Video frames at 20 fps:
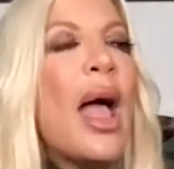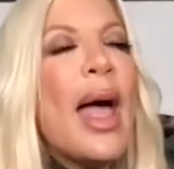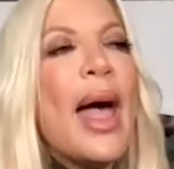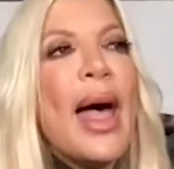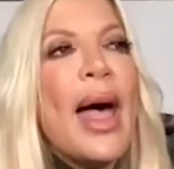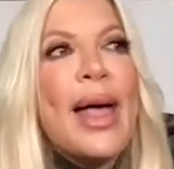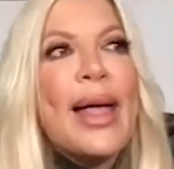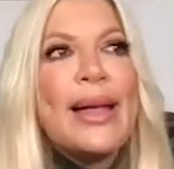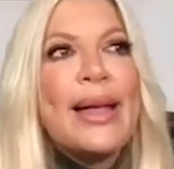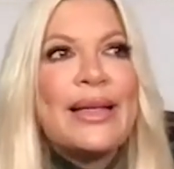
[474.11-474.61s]

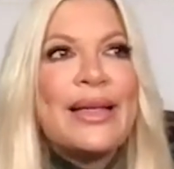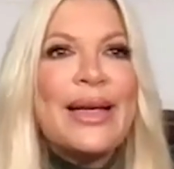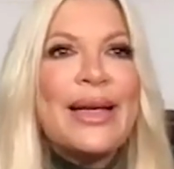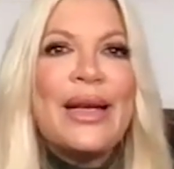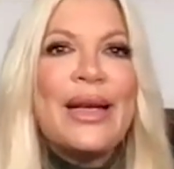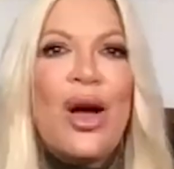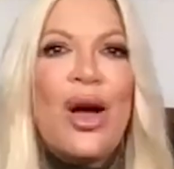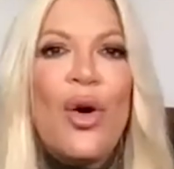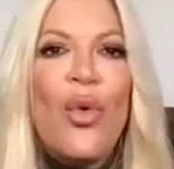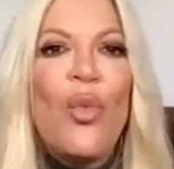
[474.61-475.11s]
And,
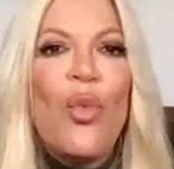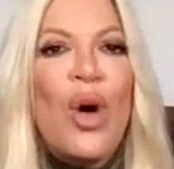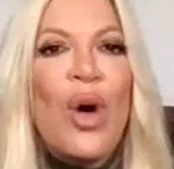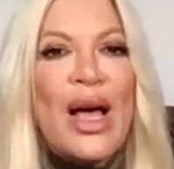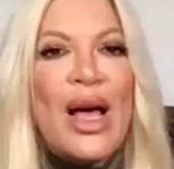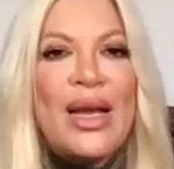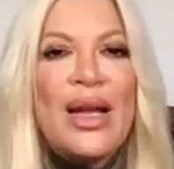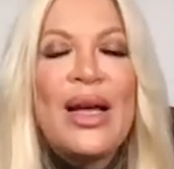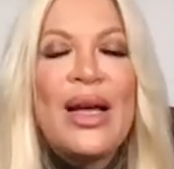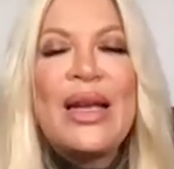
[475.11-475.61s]
you know,
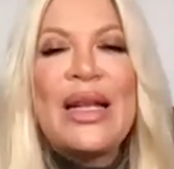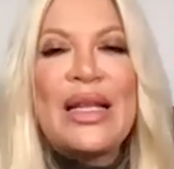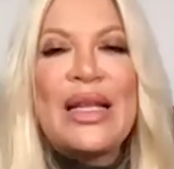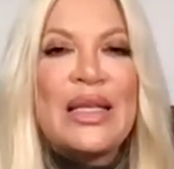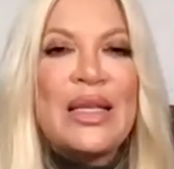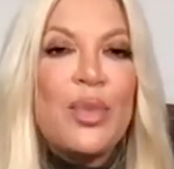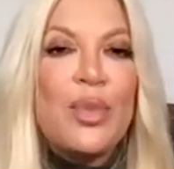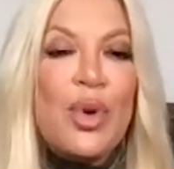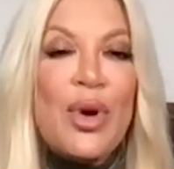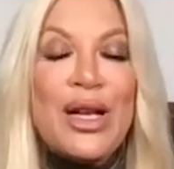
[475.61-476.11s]
one, an
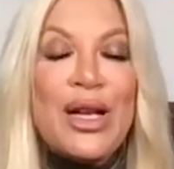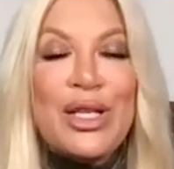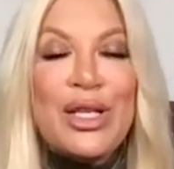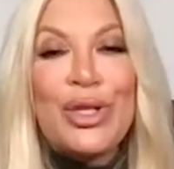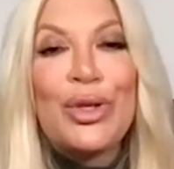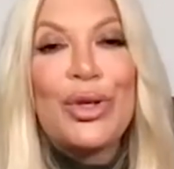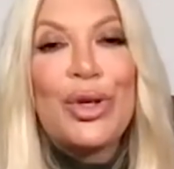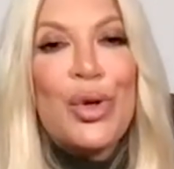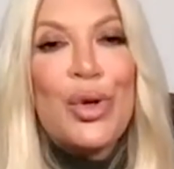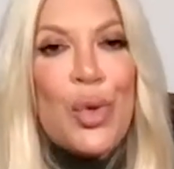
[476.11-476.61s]

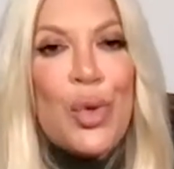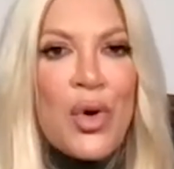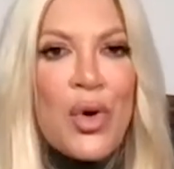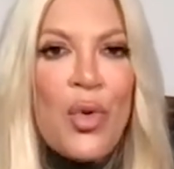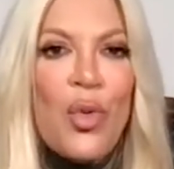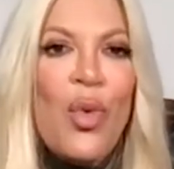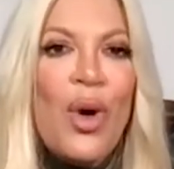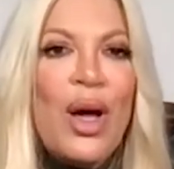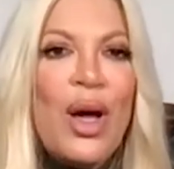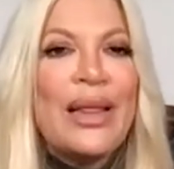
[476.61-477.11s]
inspirational
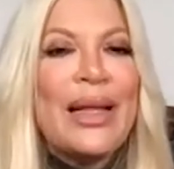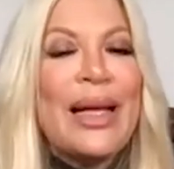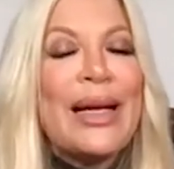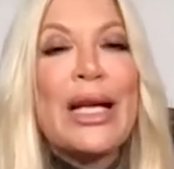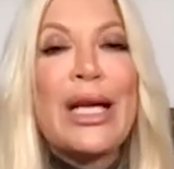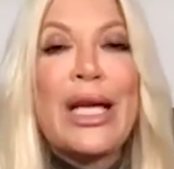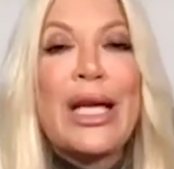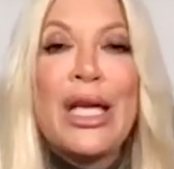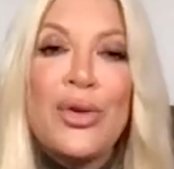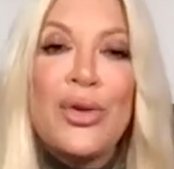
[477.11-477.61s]
quote, one,
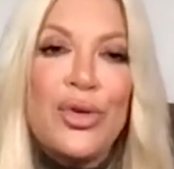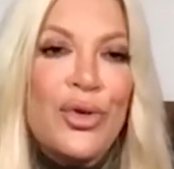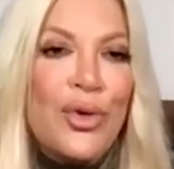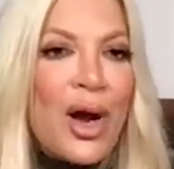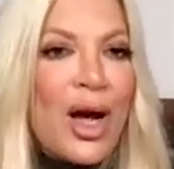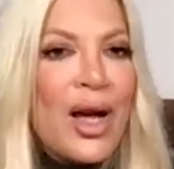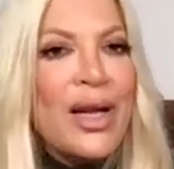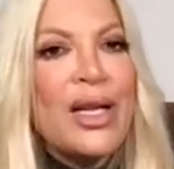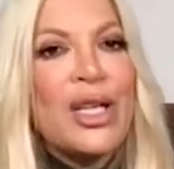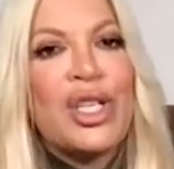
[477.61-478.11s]
like a cute
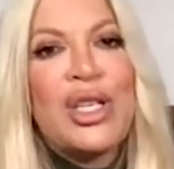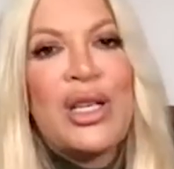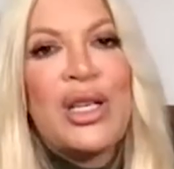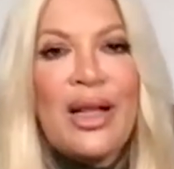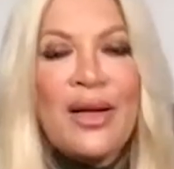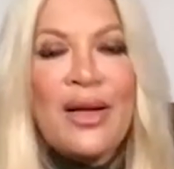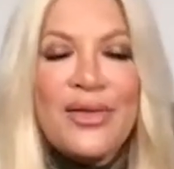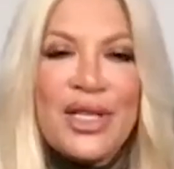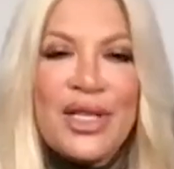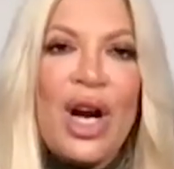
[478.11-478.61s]
drawing because she
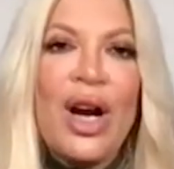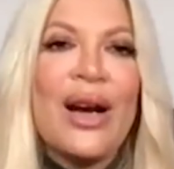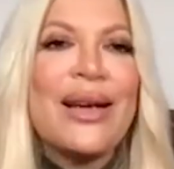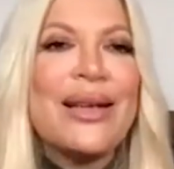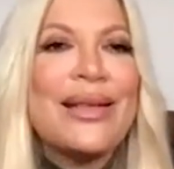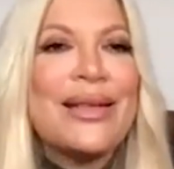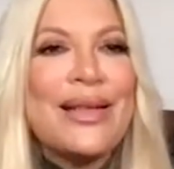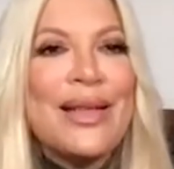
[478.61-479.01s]
loves art.